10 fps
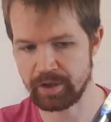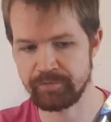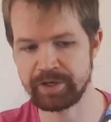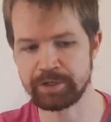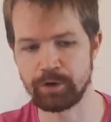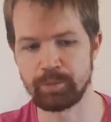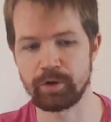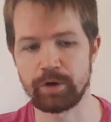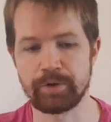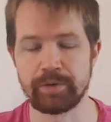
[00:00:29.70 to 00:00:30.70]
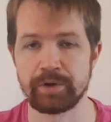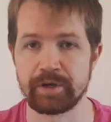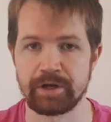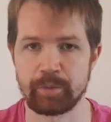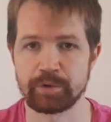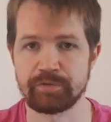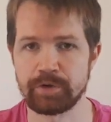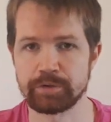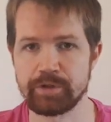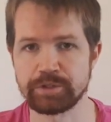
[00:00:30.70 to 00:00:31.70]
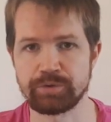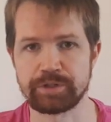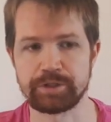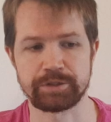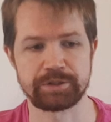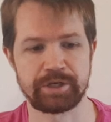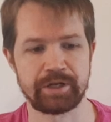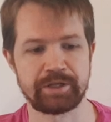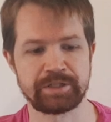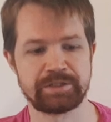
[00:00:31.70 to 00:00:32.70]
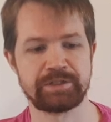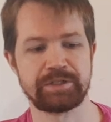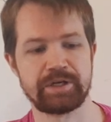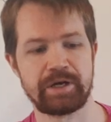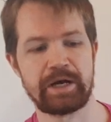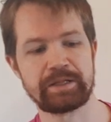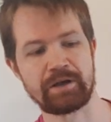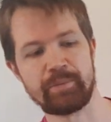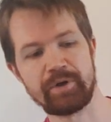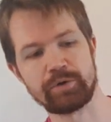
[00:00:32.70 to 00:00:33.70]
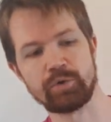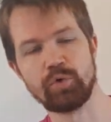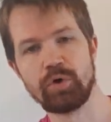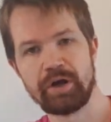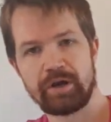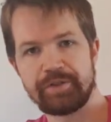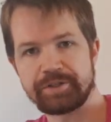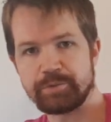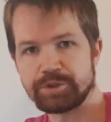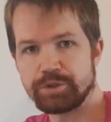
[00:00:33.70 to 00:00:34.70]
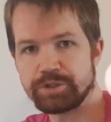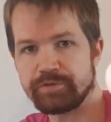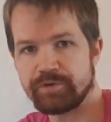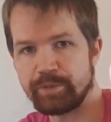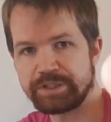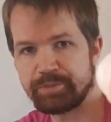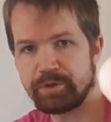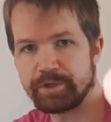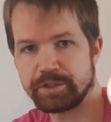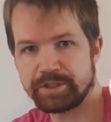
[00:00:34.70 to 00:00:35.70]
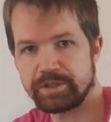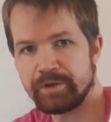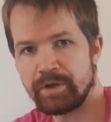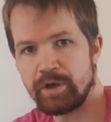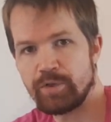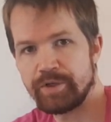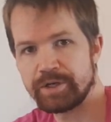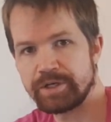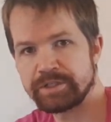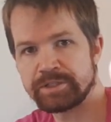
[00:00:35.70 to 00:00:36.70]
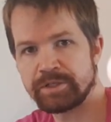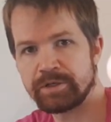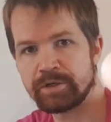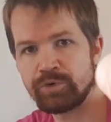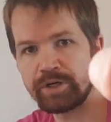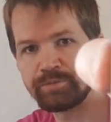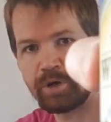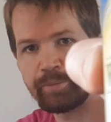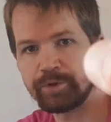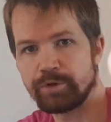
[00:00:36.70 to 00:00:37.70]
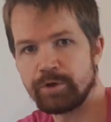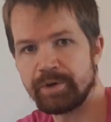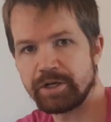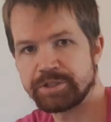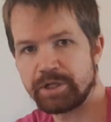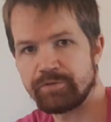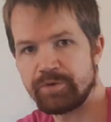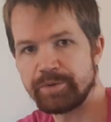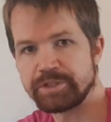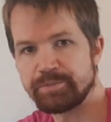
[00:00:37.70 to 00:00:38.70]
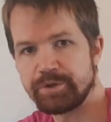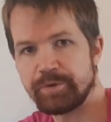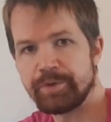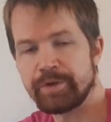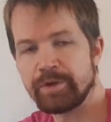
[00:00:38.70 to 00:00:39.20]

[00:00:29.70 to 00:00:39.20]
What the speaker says: Winkler, I look forward to this one a lot, and it's the Alt Amberger UrHell that I'm choosing from this brewery because I think it's a quite popular beer style from this brewery.